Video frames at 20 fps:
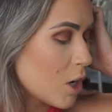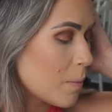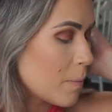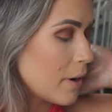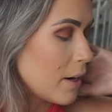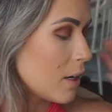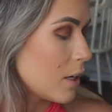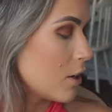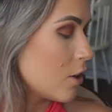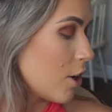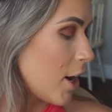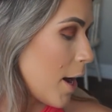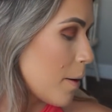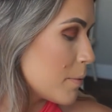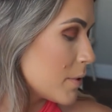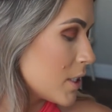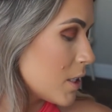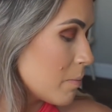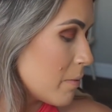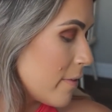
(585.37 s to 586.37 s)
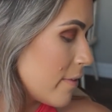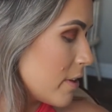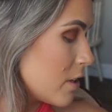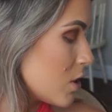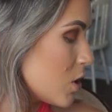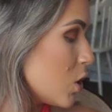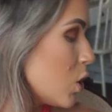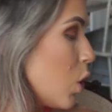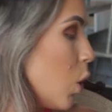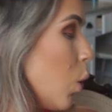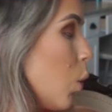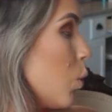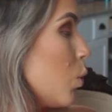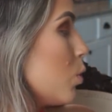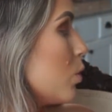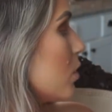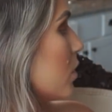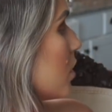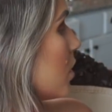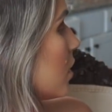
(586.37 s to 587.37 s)
I'm gonna grab some of this
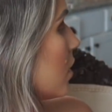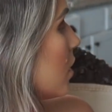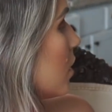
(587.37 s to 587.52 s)
gold.